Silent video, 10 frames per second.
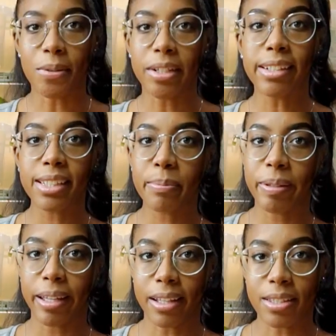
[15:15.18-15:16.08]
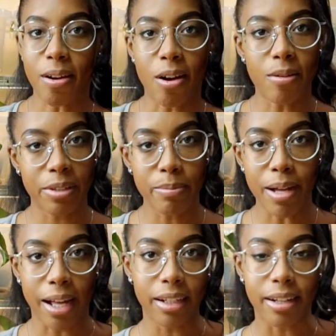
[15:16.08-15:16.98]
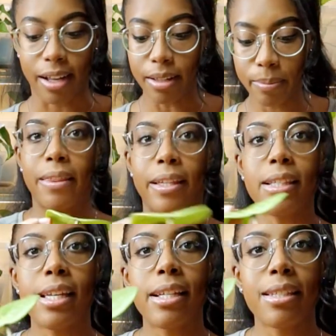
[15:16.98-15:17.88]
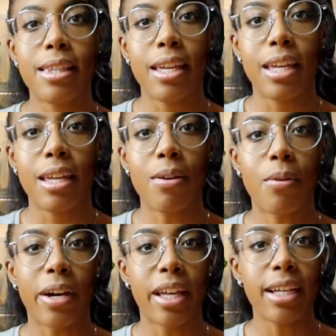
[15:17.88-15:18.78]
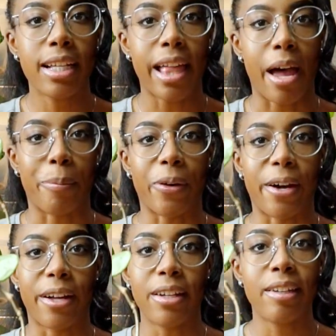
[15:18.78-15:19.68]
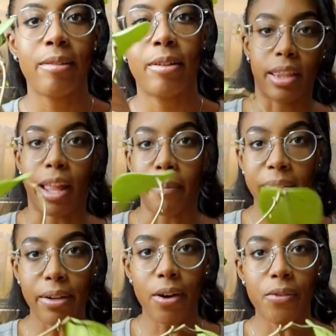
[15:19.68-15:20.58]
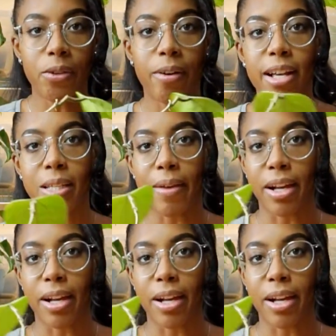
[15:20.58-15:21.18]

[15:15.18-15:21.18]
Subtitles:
here are the plants all repotted up. This is the Hoya glabra. Let me know if you guys have